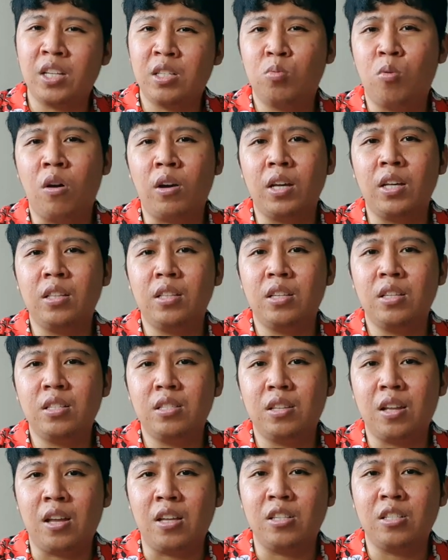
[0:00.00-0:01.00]
is walking
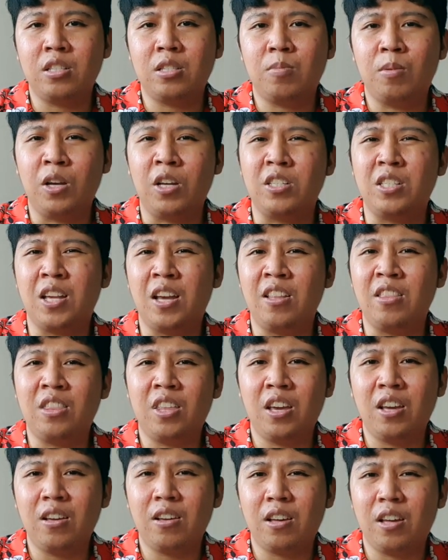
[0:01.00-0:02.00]
distance because I
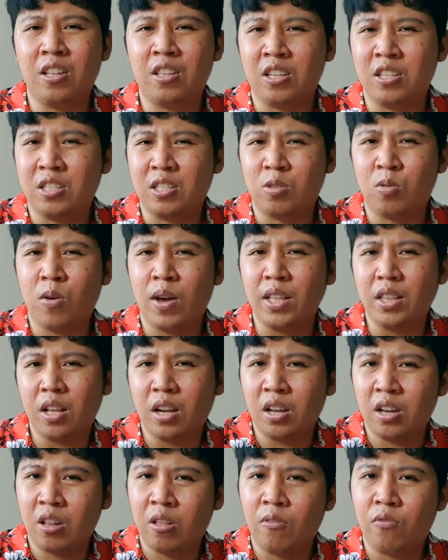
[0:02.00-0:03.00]
think it is
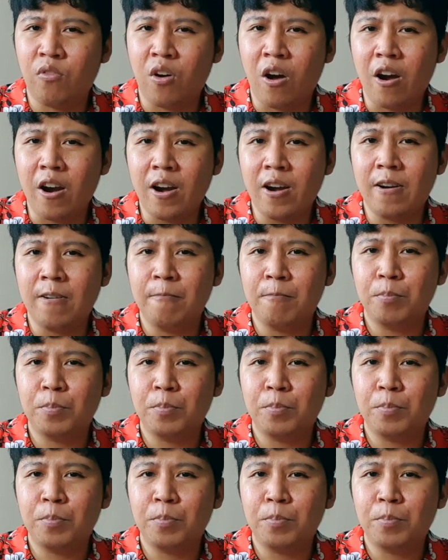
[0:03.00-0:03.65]
quite a little far.